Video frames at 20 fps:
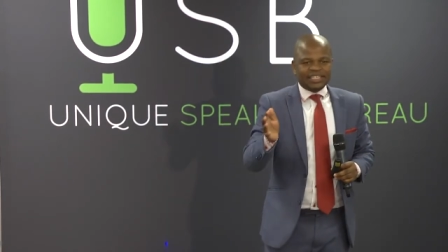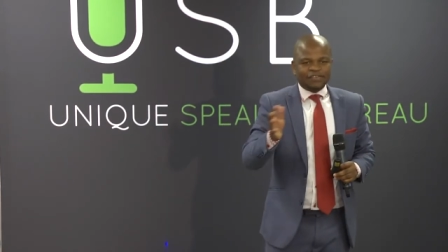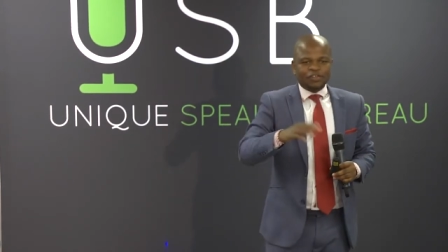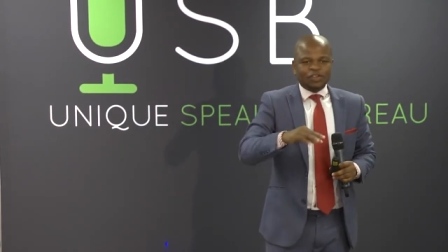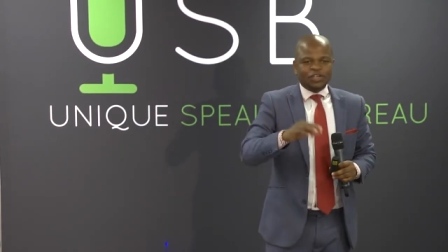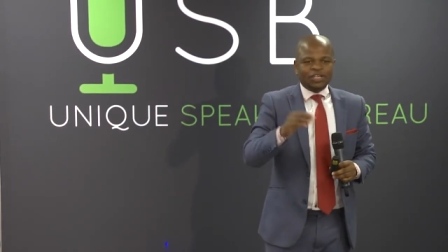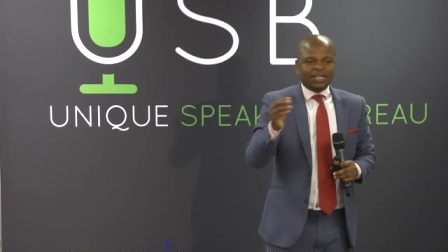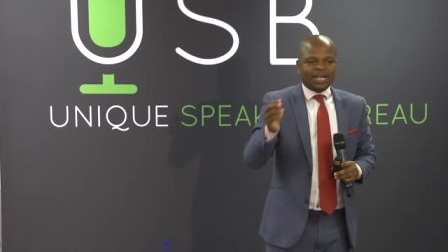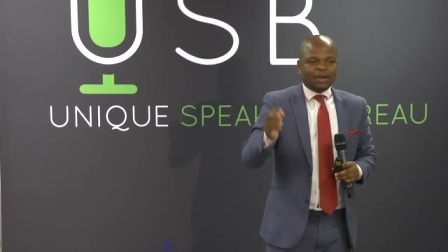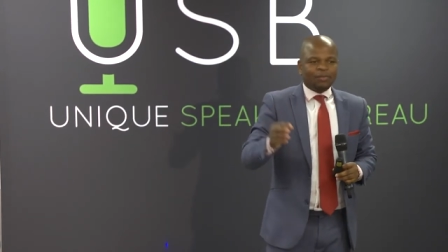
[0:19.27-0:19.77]
if you
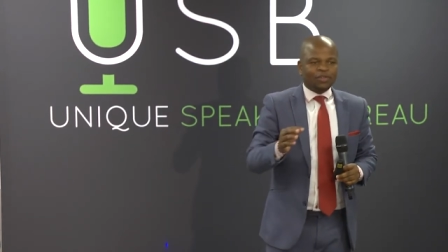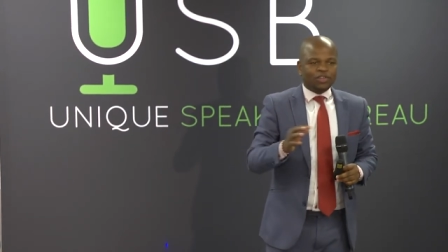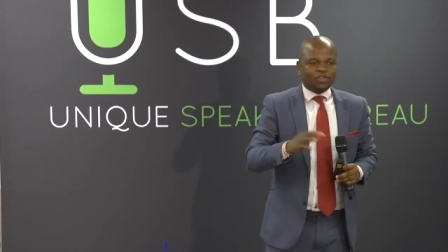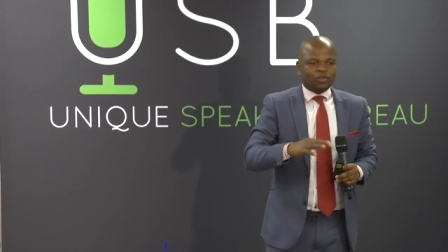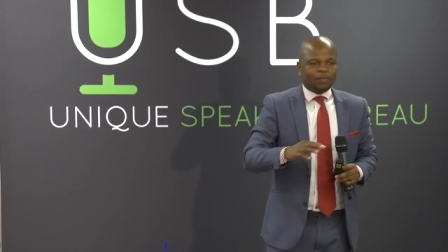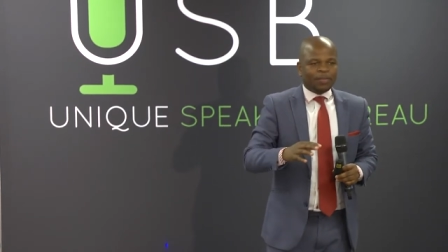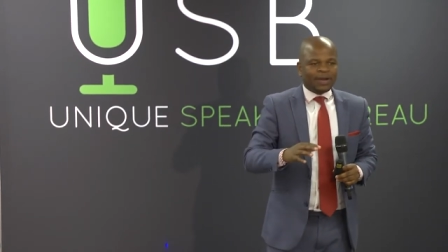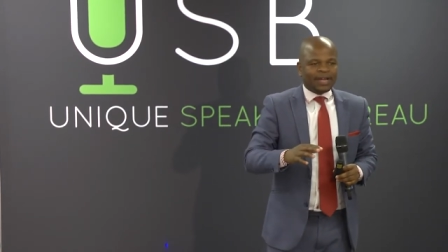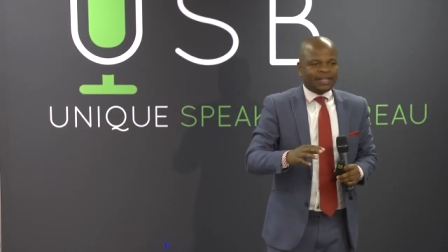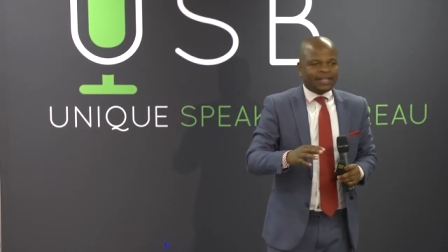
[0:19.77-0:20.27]
didn't come with
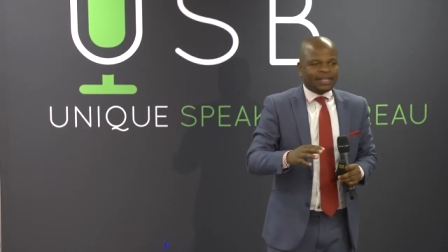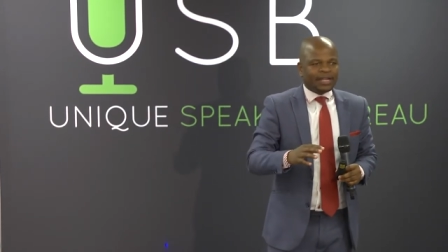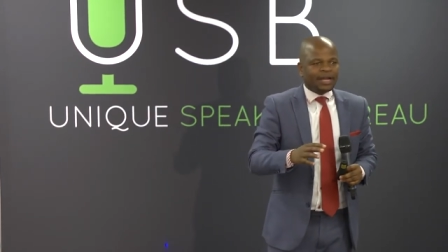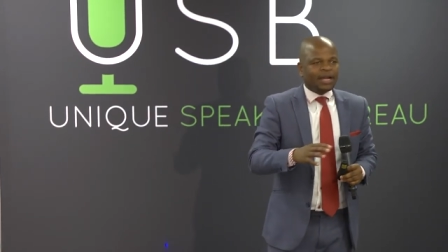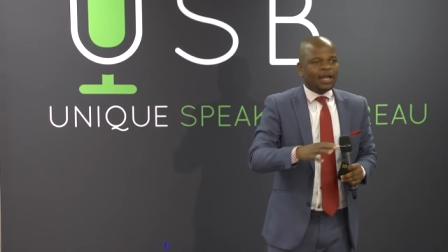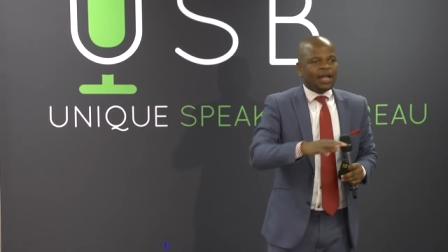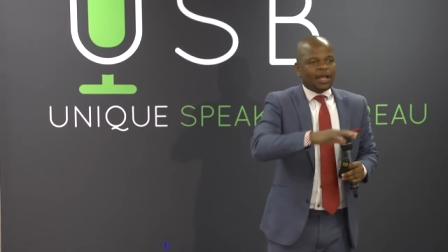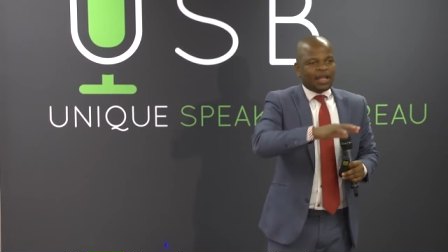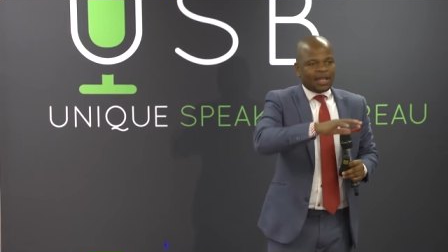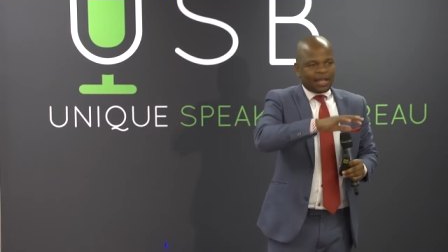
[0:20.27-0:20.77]
your partner,
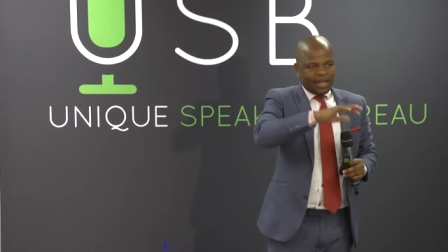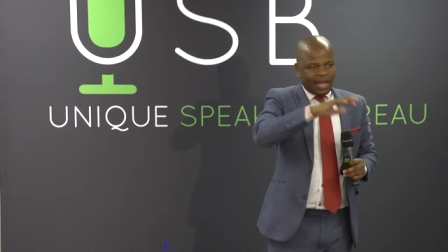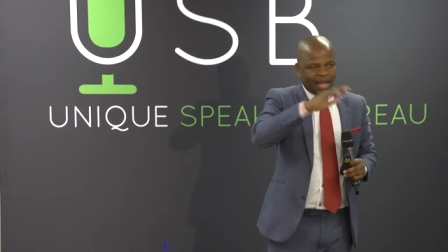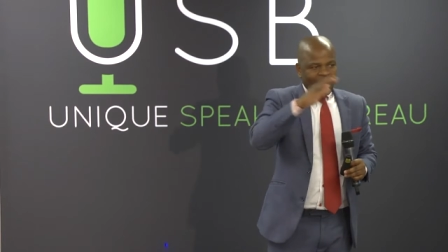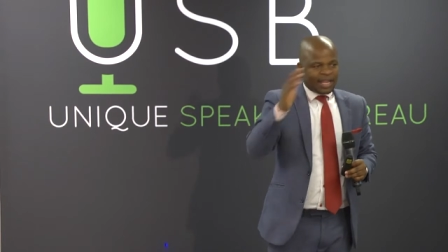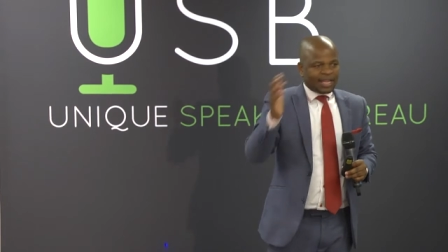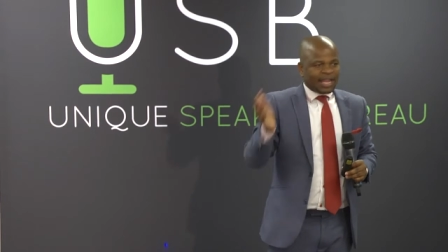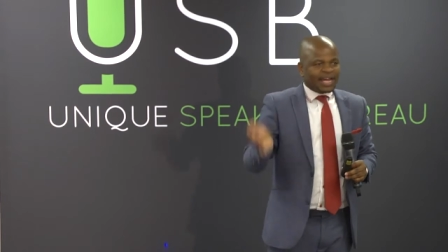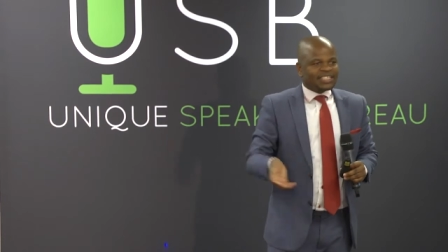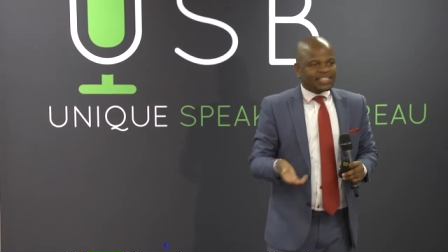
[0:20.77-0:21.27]

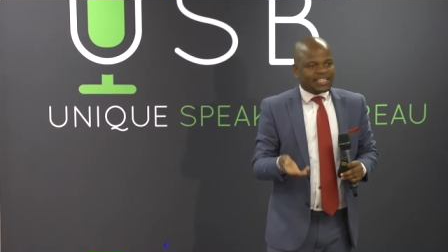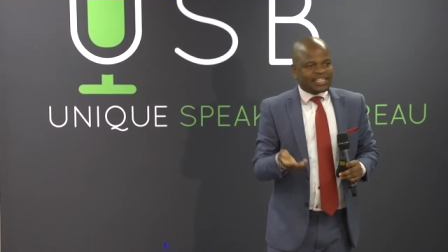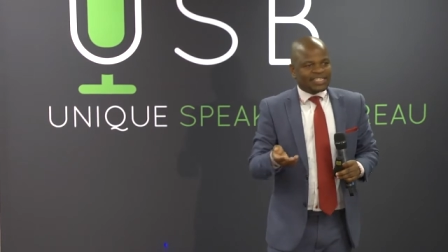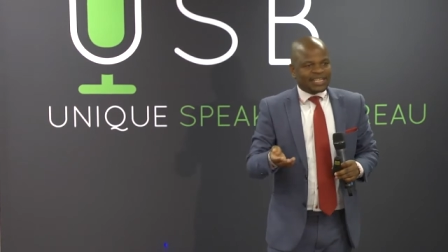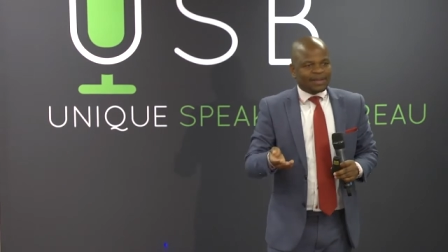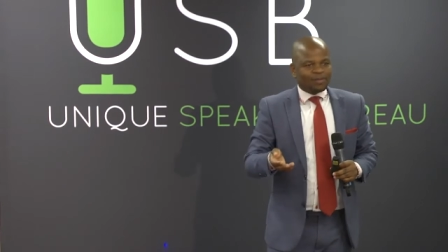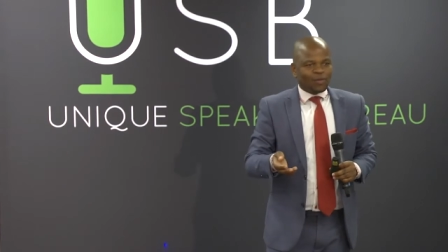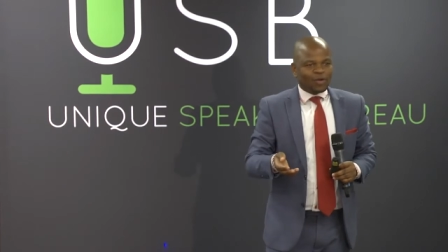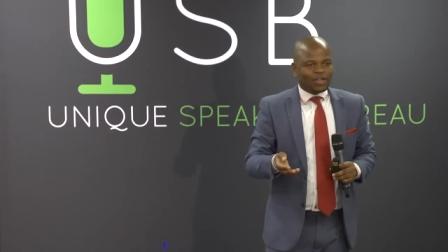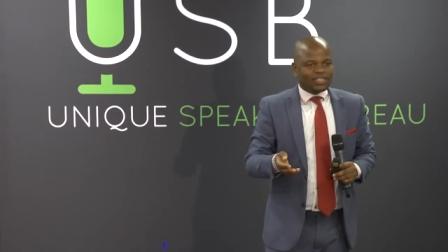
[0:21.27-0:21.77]
I'll ask the
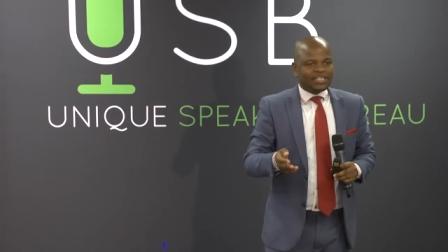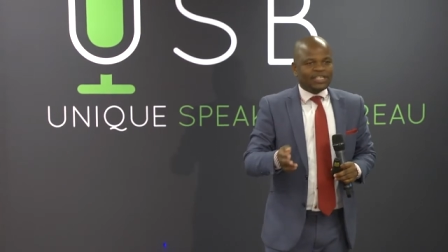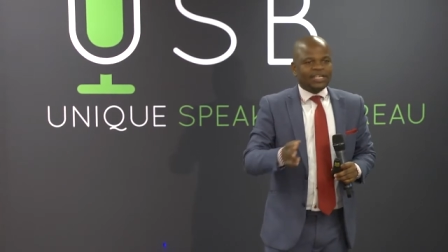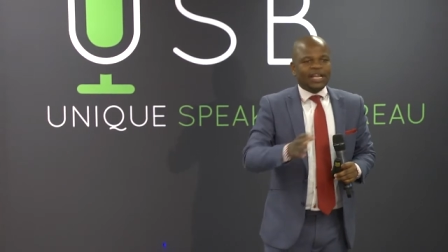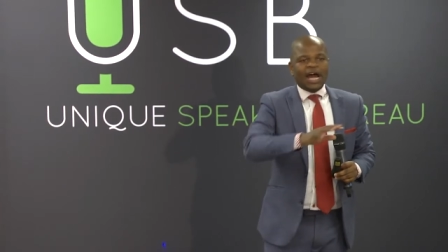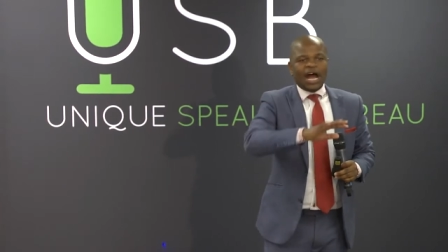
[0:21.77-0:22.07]
same question.